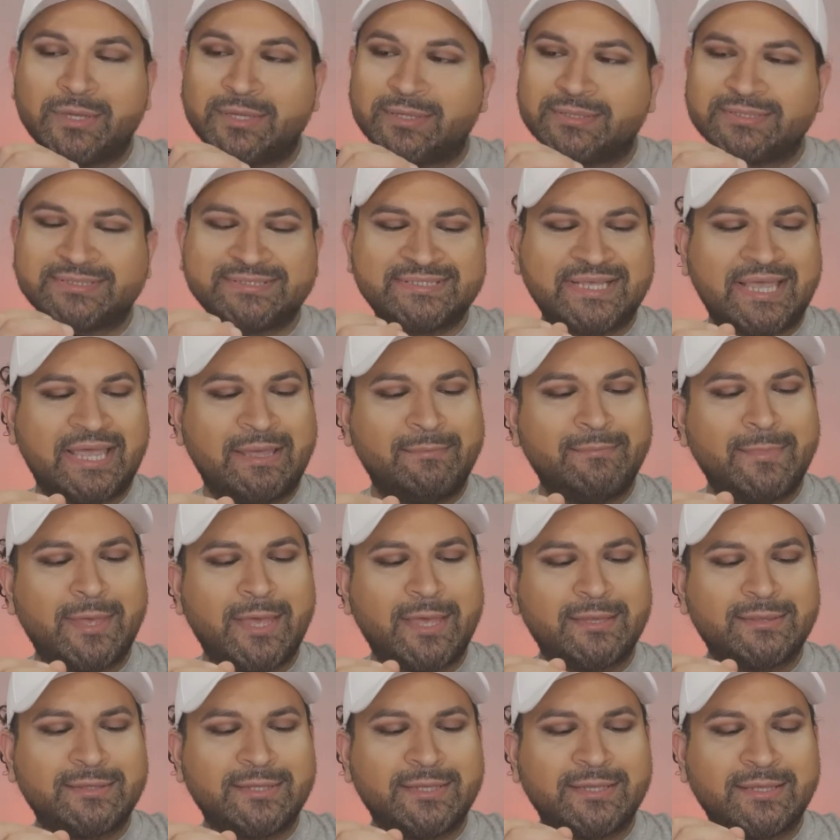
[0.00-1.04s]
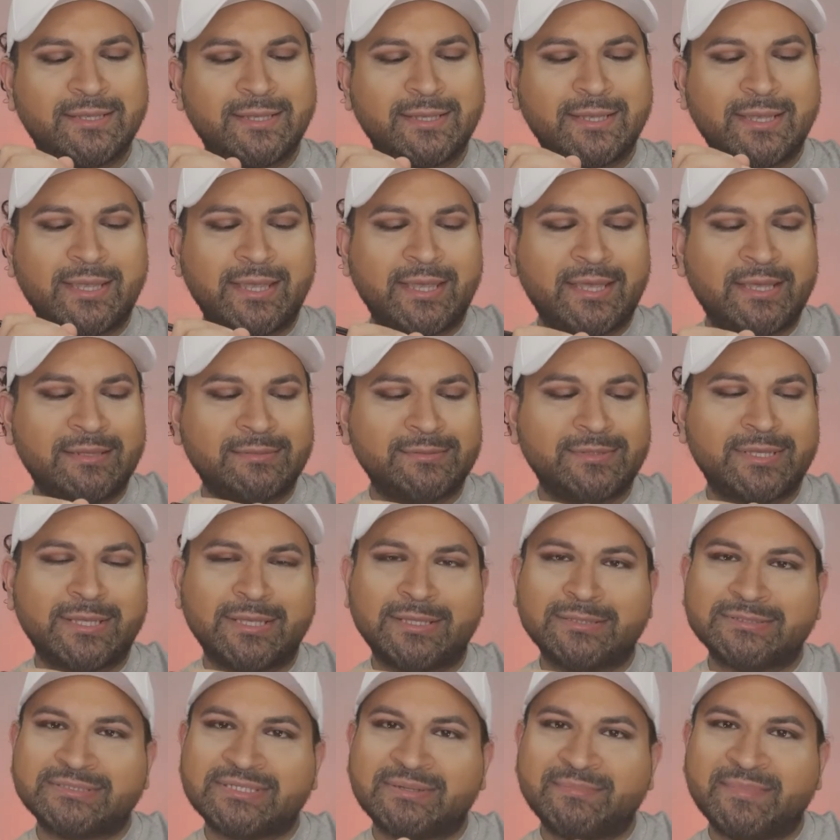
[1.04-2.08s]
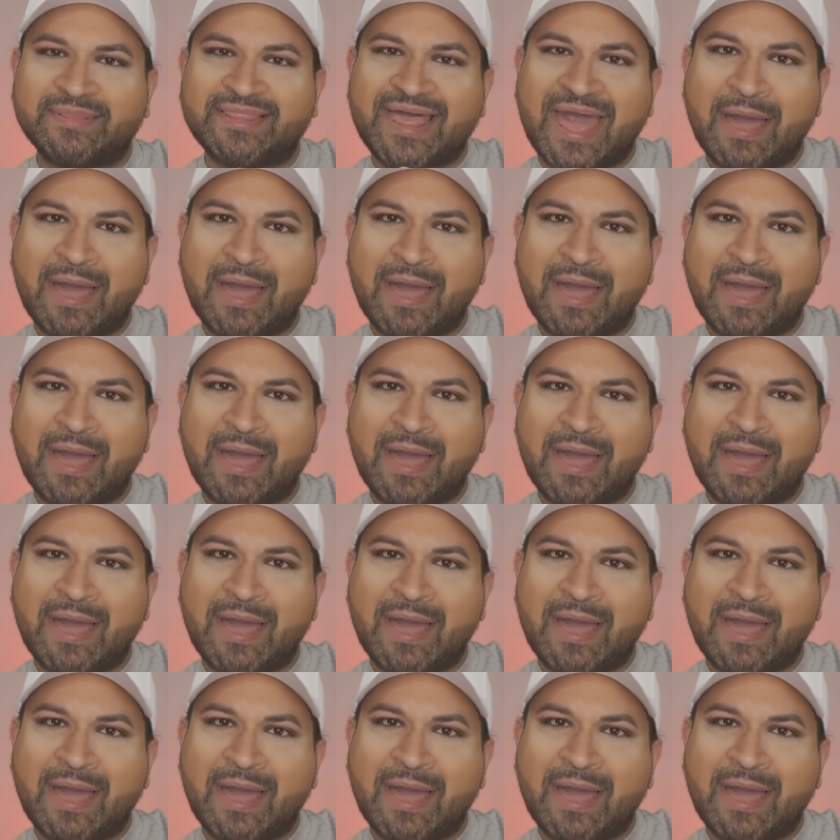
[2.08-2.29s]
same method again, getting some of